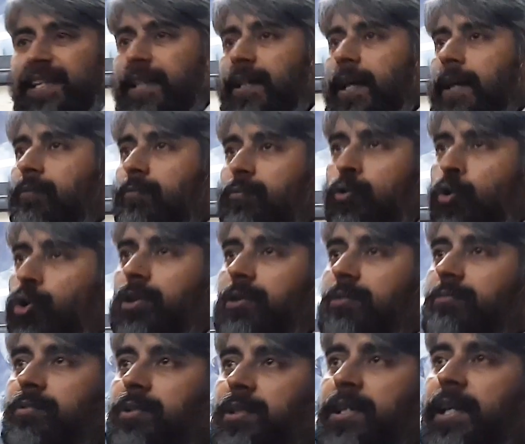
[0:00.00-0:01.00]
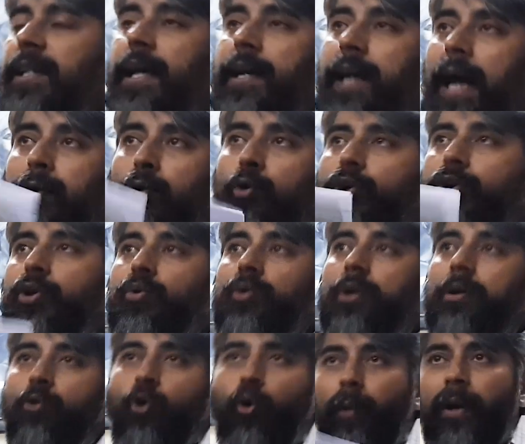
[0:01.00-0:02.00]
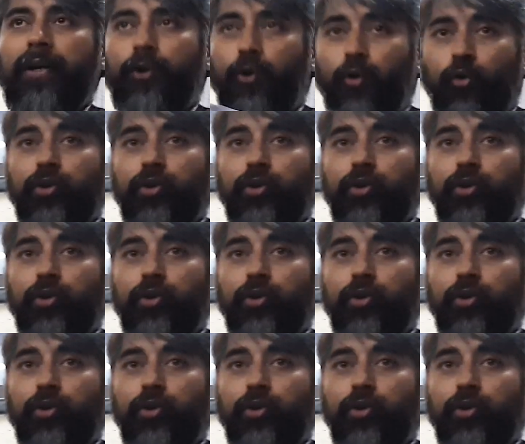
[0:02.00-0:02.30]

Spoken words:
say that, don't see that I don't use, no one